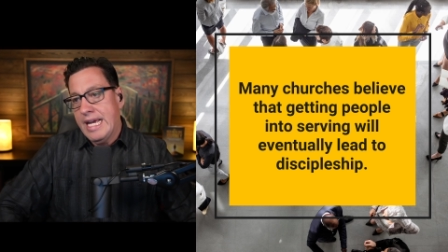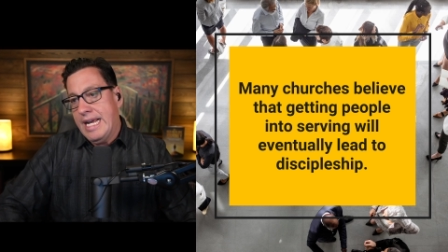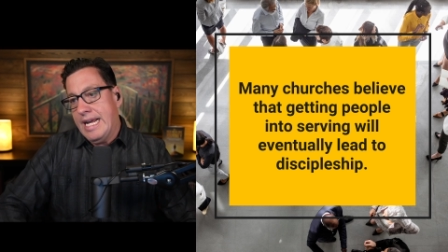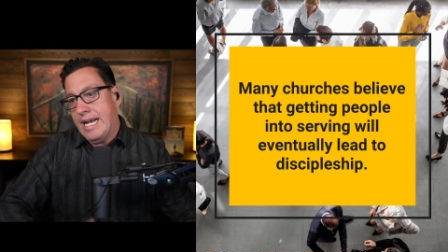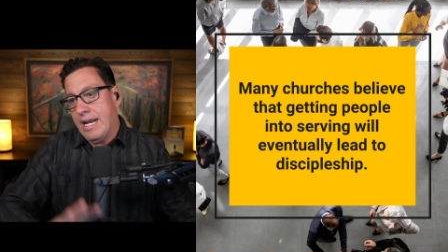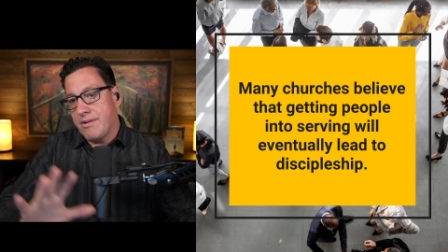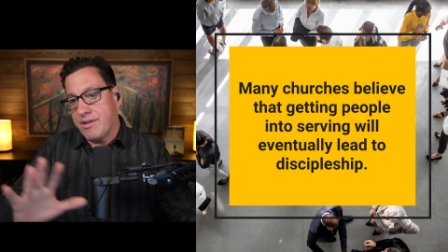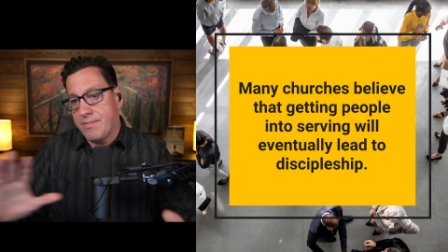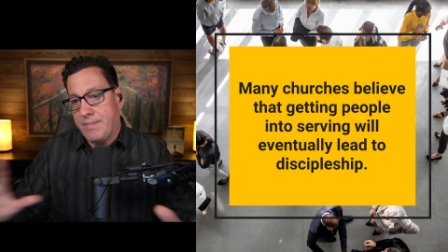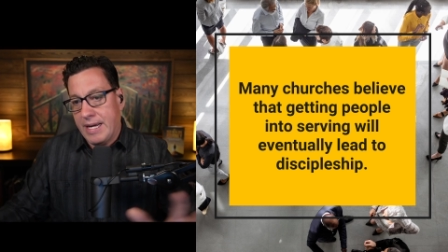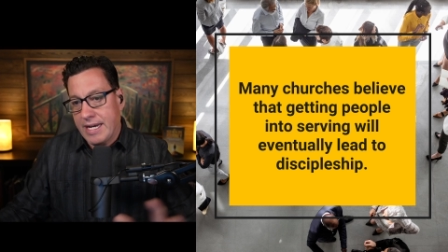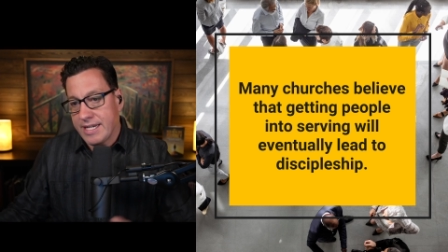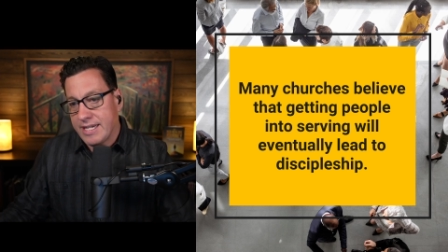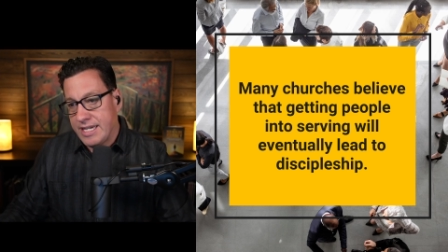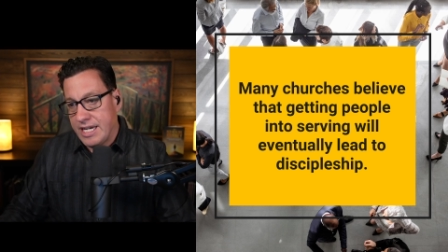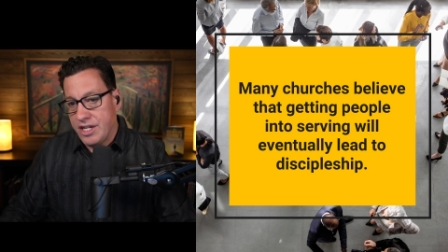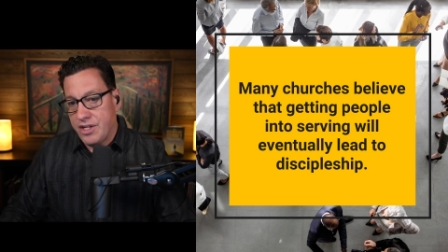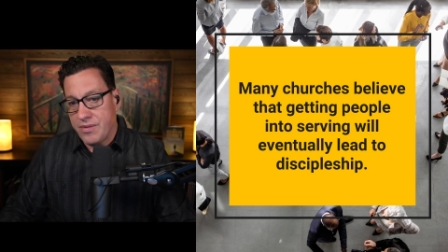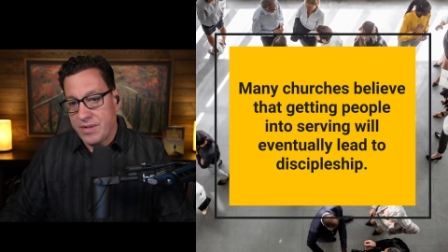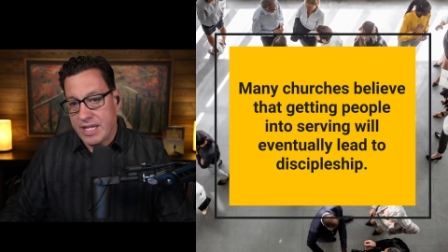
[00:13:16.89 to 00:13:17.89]
and I was
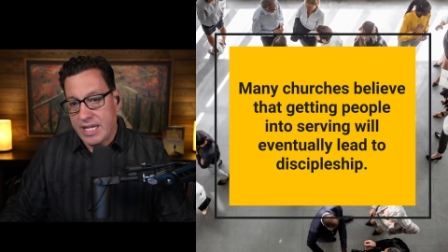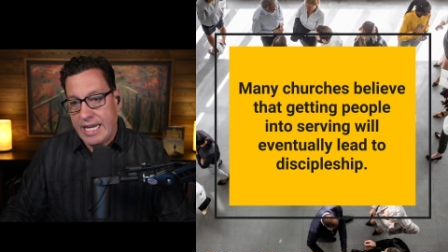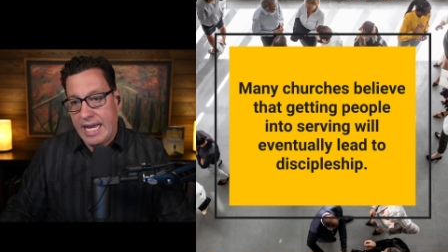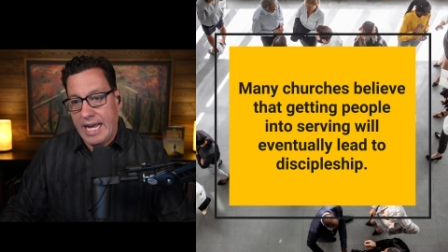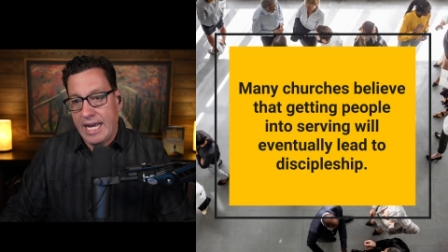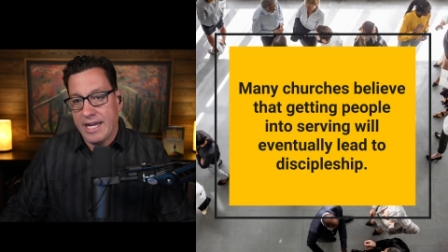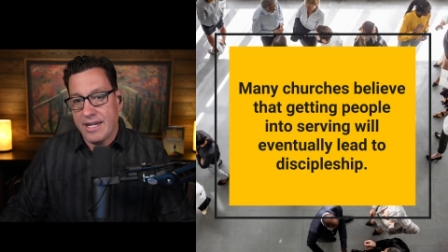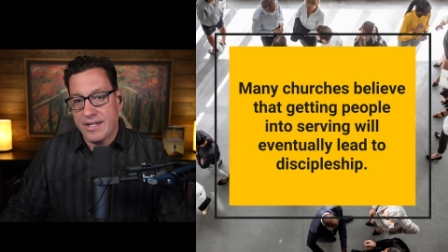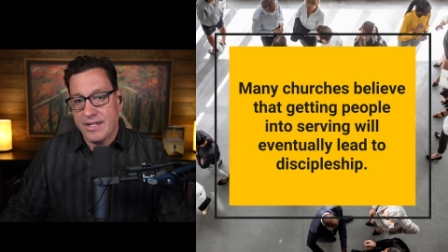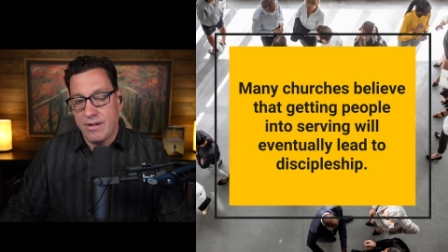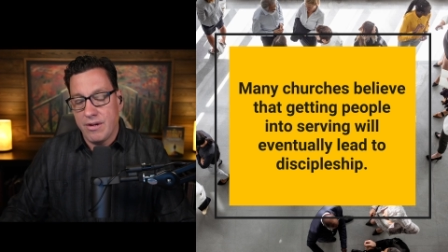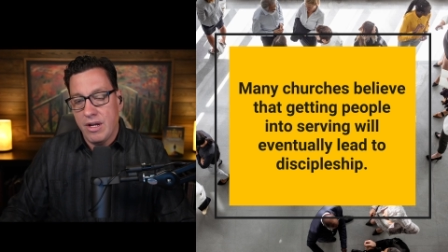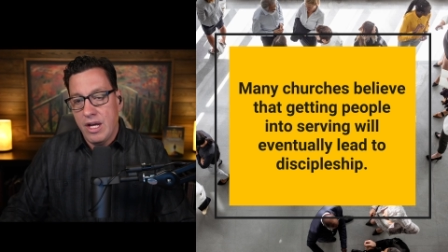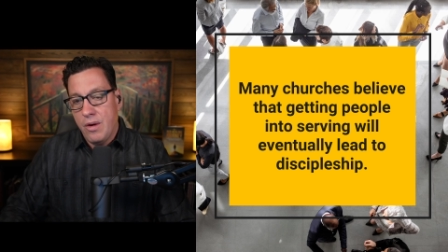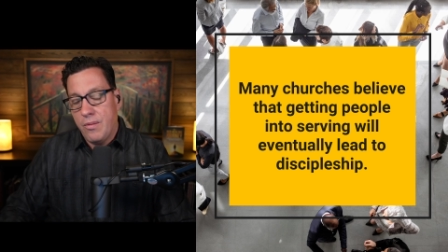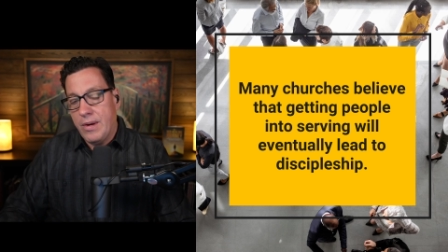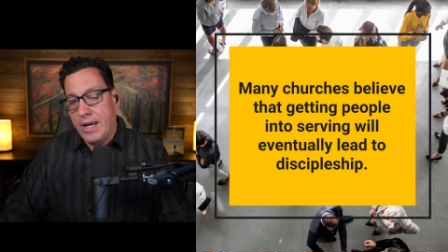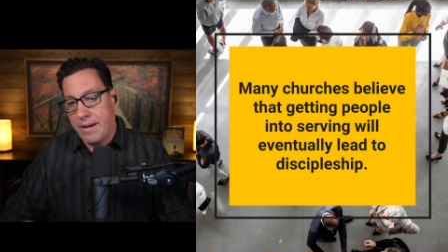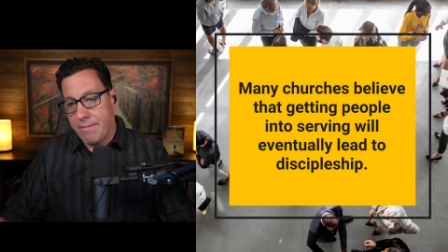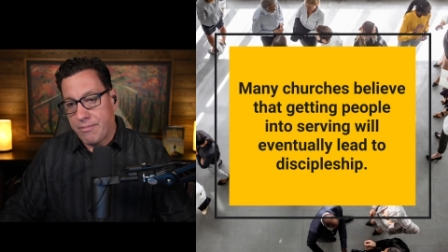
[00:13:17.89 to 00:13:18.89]
backstage with the cast, and
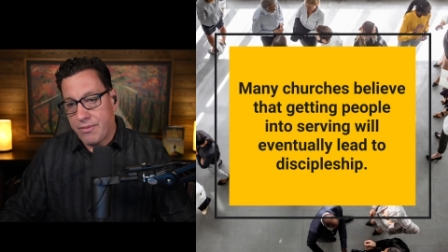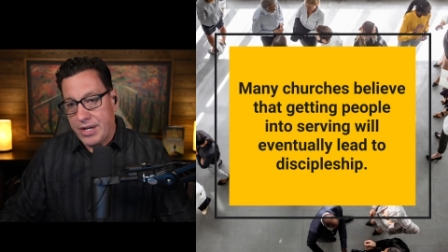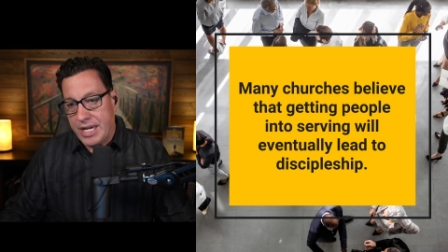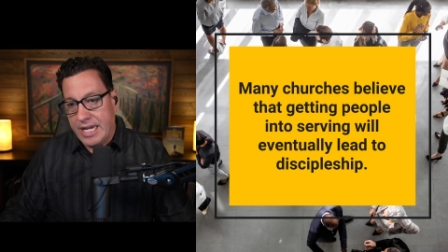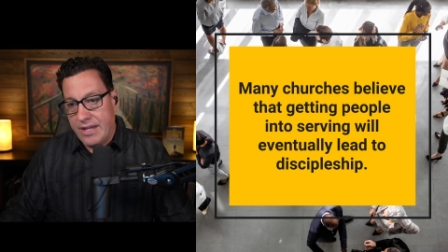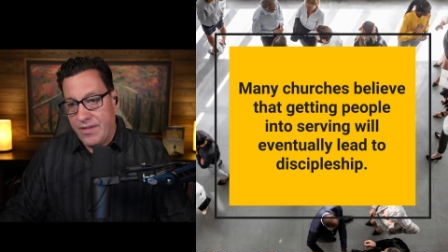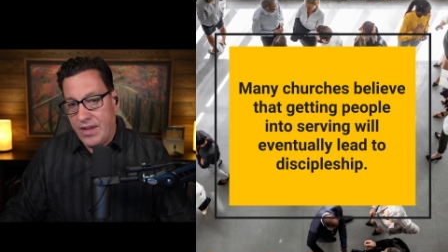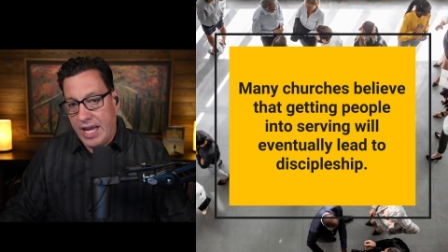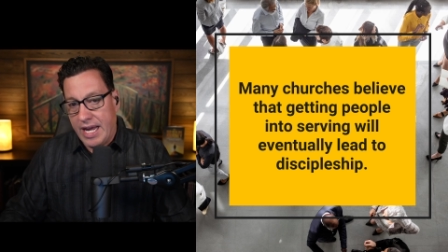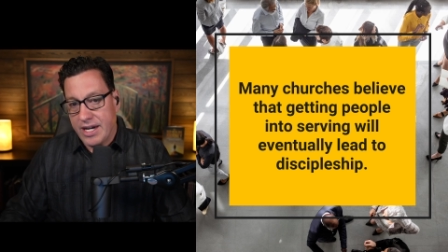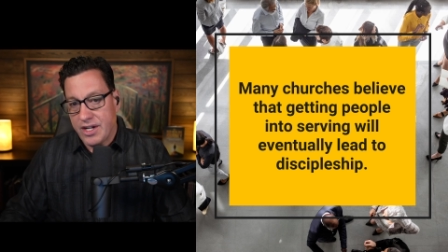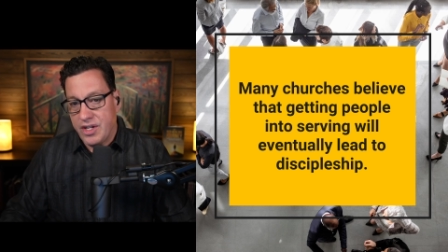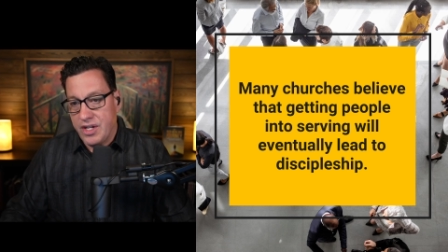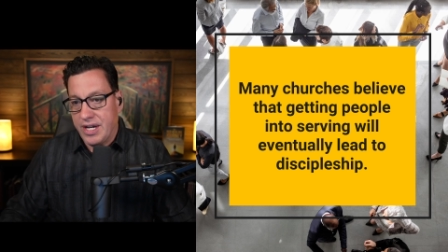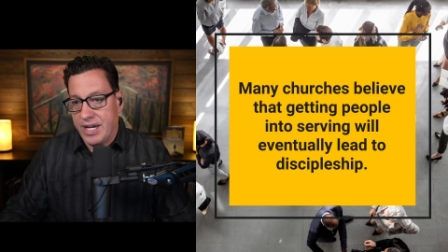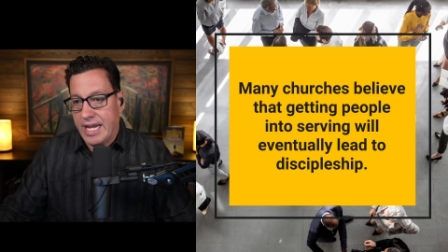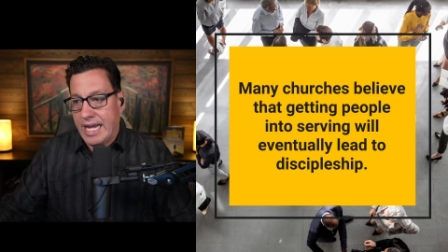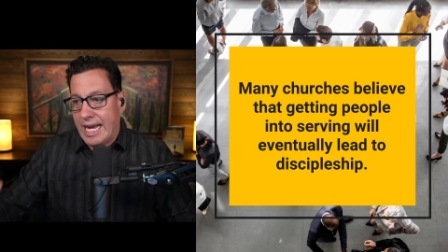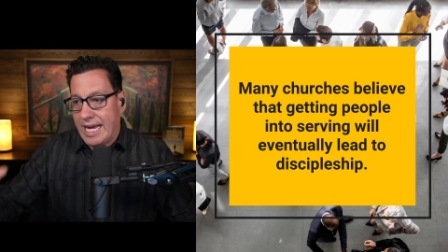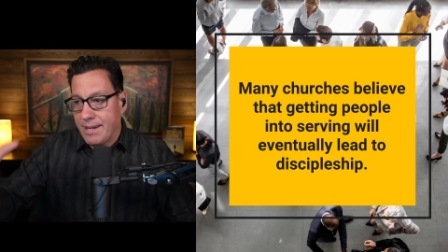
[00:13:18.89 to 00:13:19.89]
we had a break in the action,
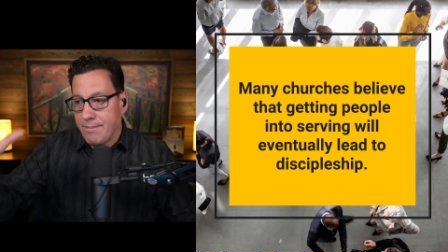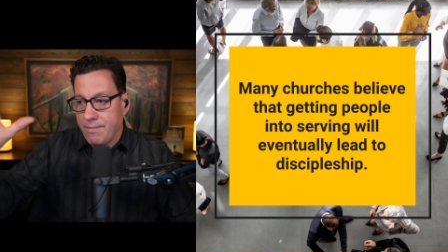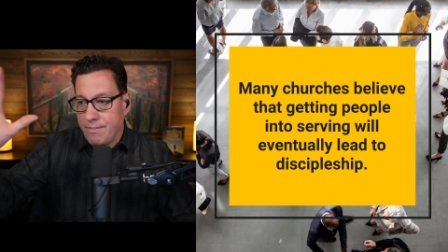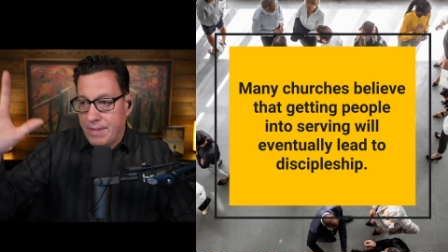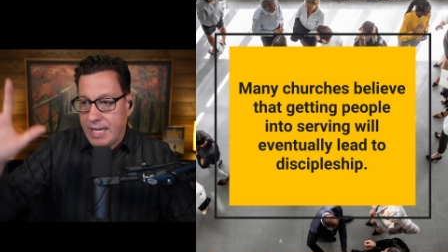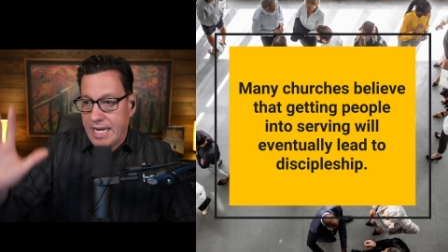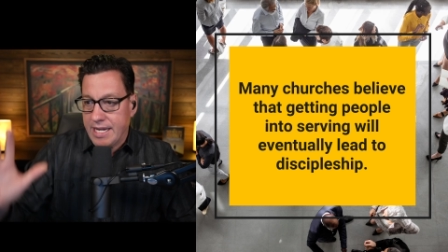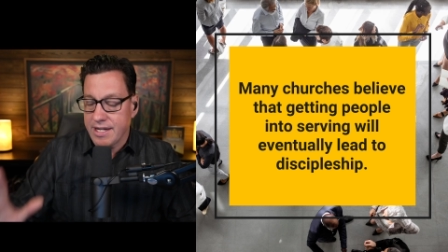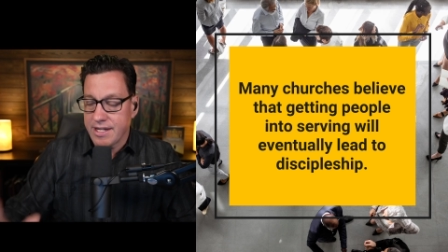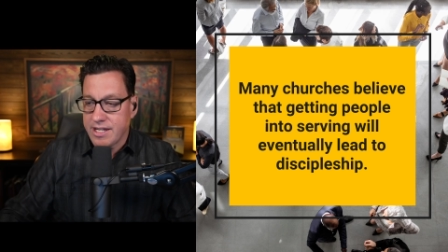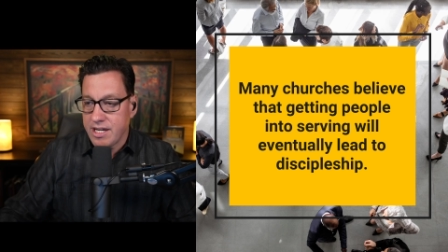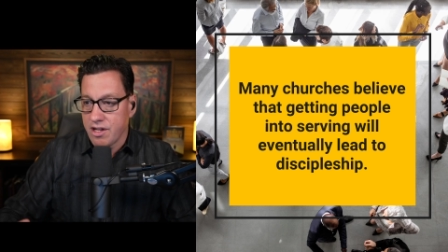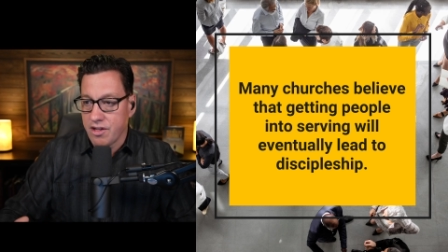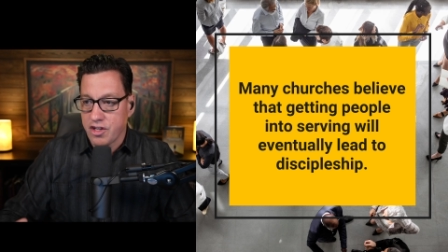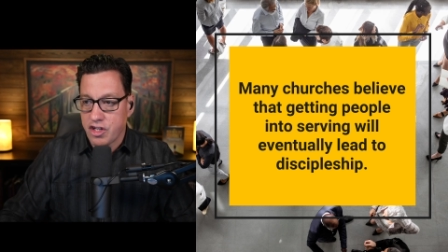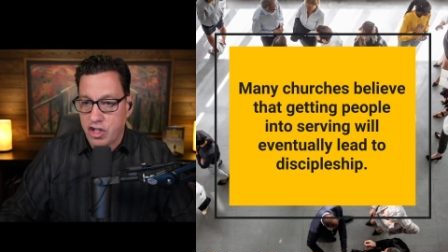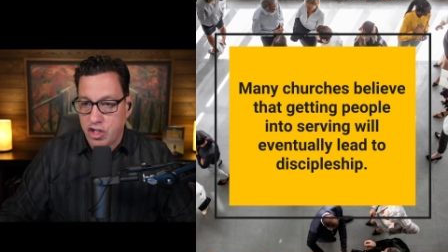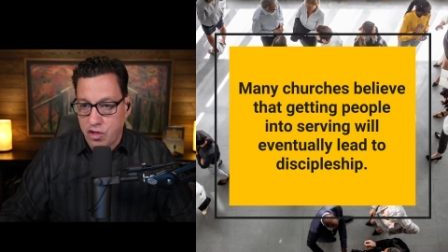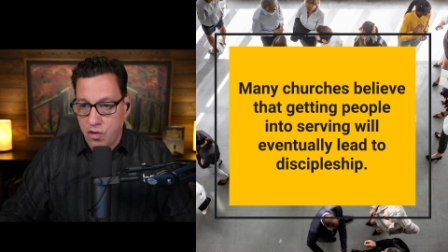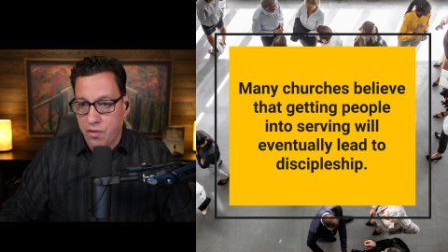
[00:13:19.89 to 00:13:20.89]
and a guy began to tell a
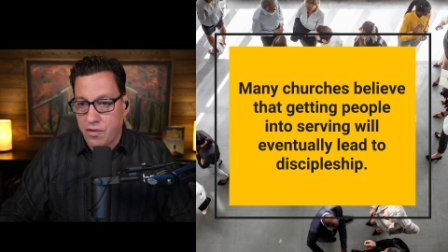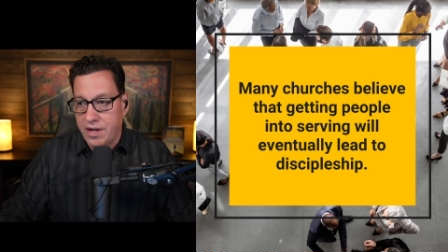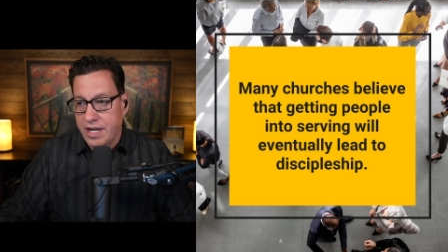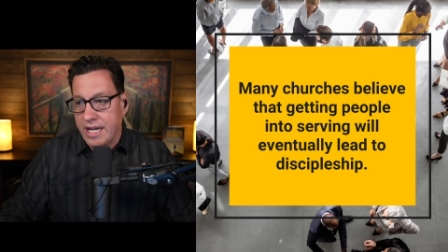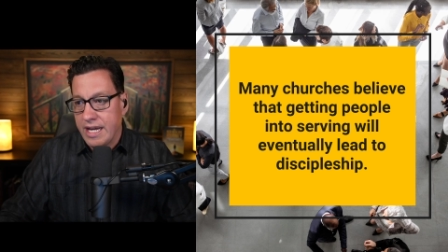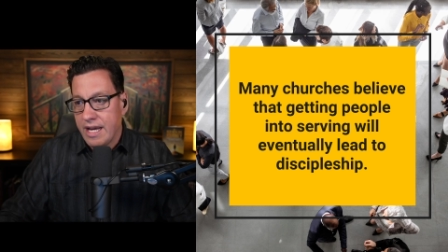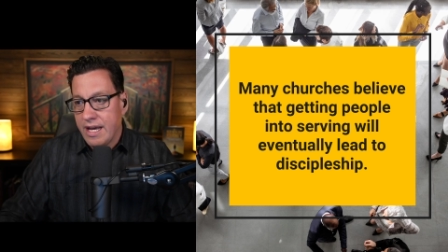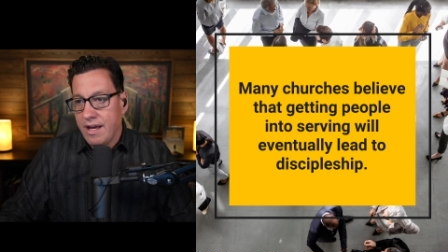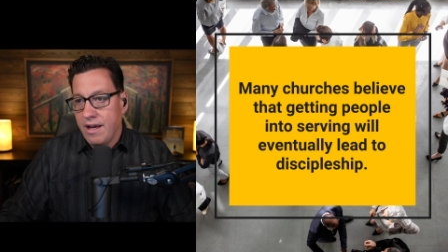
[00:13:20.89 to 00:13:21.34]
story,